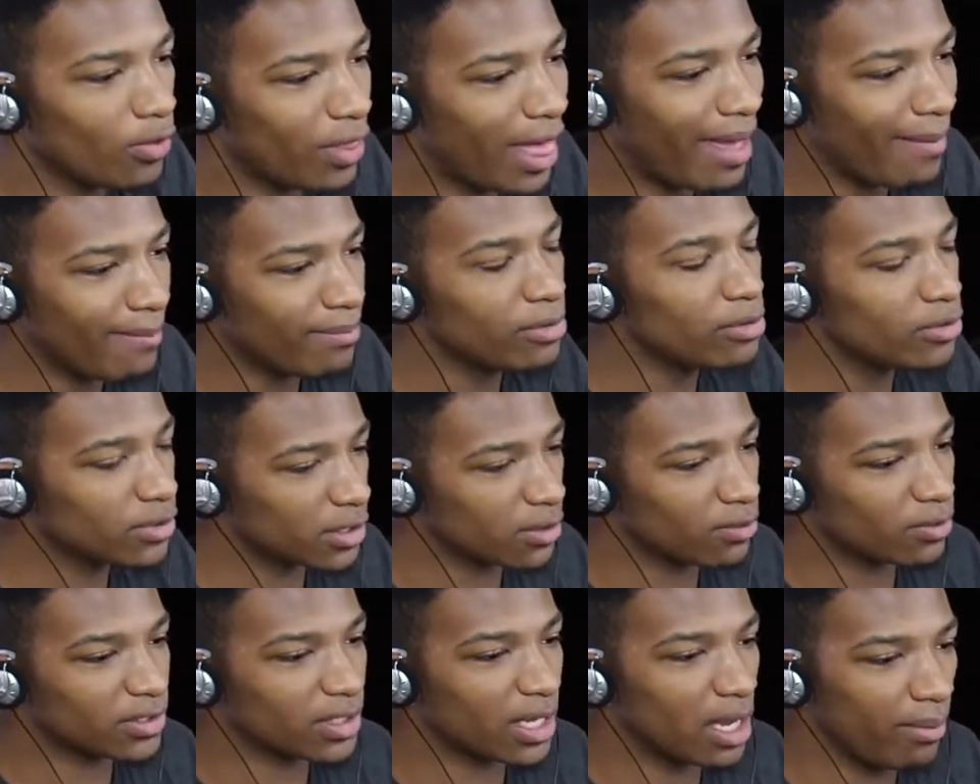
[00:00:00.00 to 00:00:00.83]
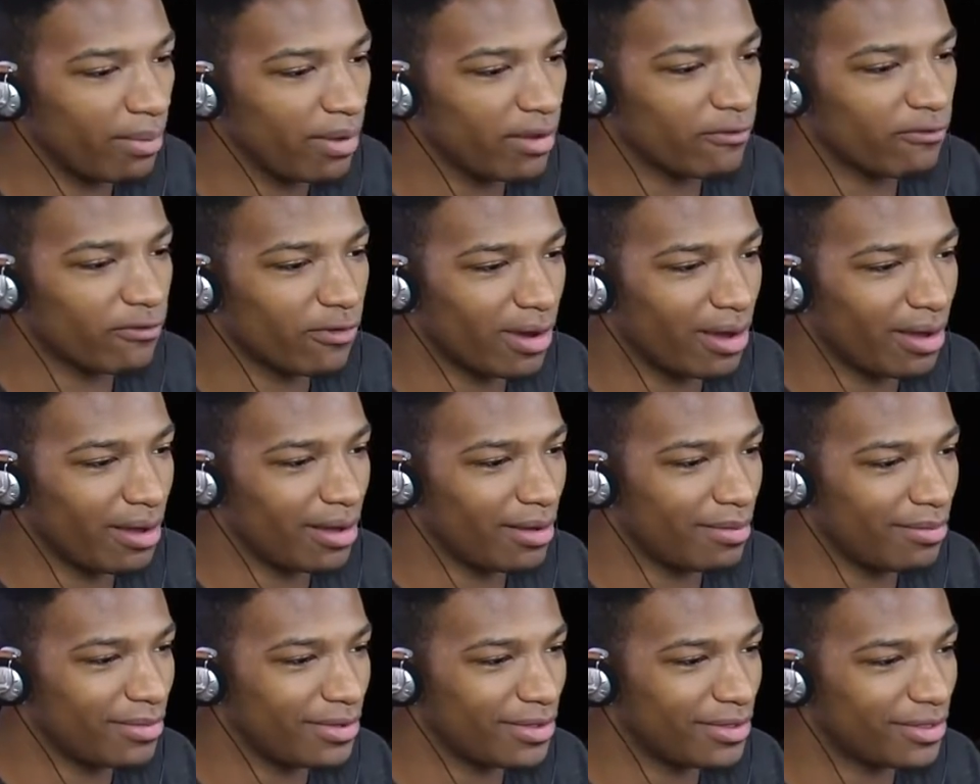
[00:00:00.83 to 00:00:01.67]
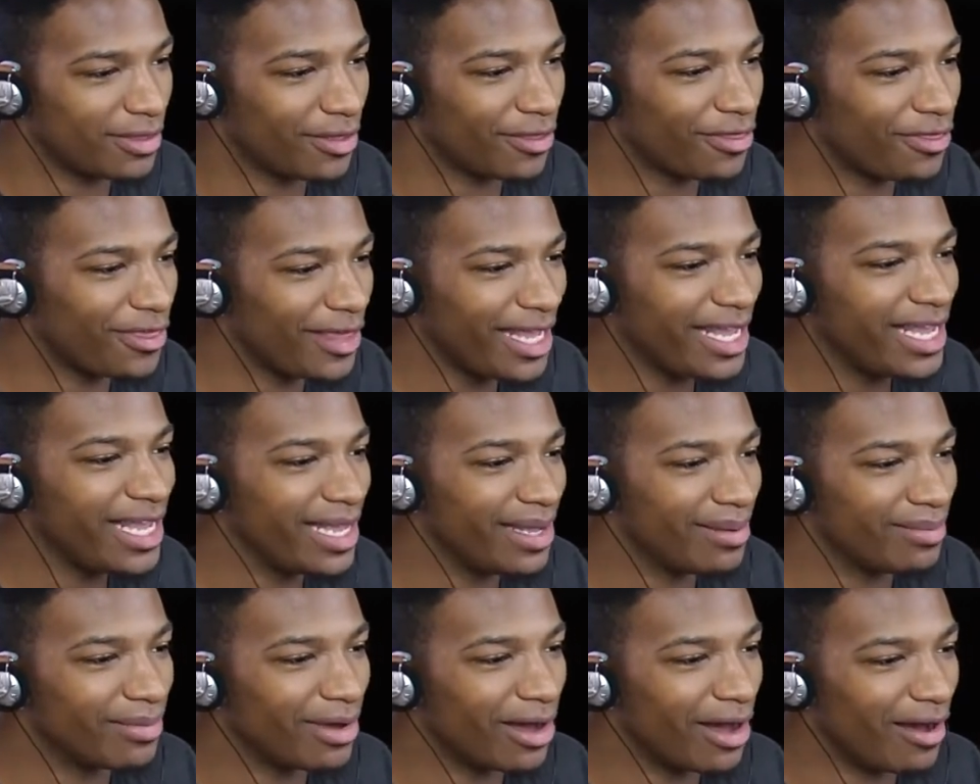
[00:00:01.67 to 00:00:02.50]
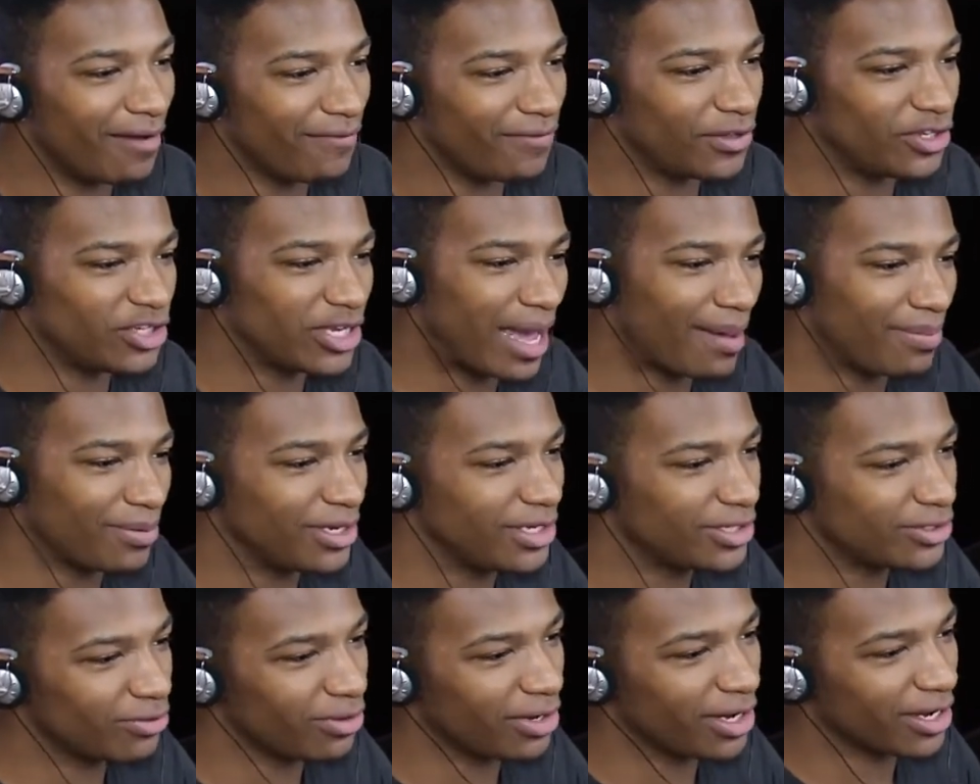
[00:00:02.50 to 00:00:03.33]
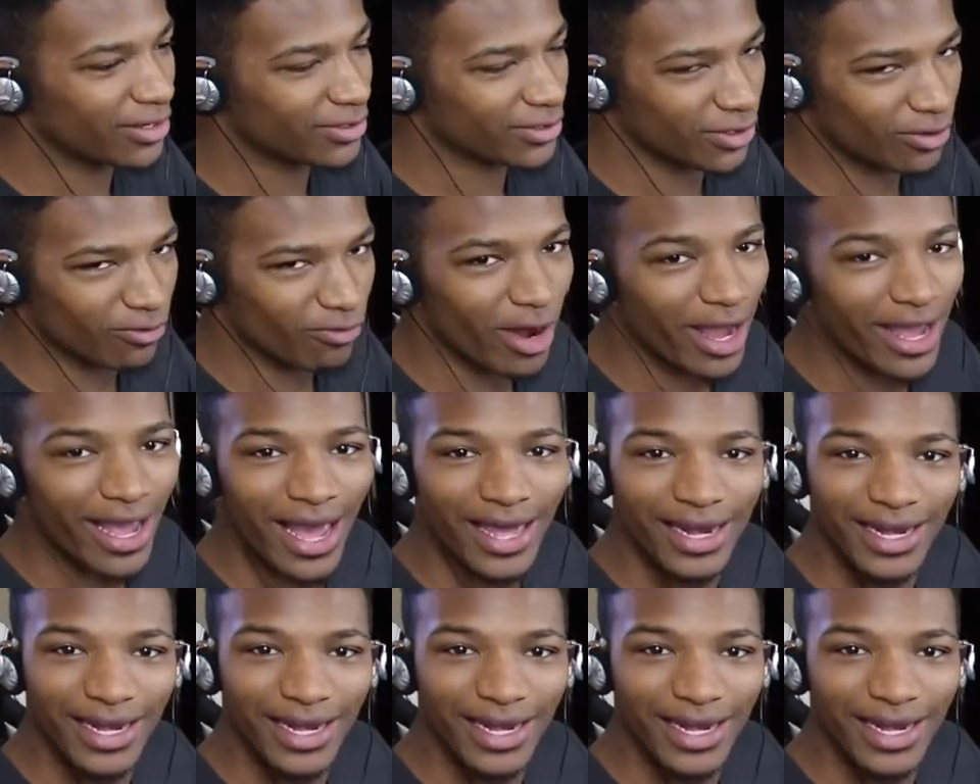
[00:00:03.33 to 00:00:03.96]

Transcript: that music was coming from the theme of the Japanese 3DS on the right.